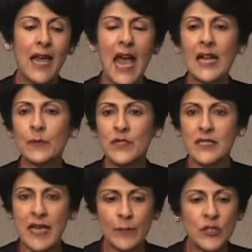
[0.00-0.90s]
and
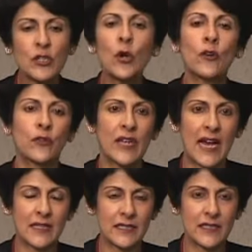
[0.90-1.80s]
perception of
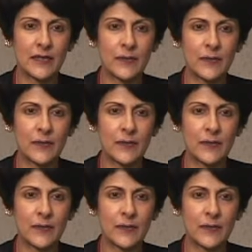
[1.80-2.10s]
reality.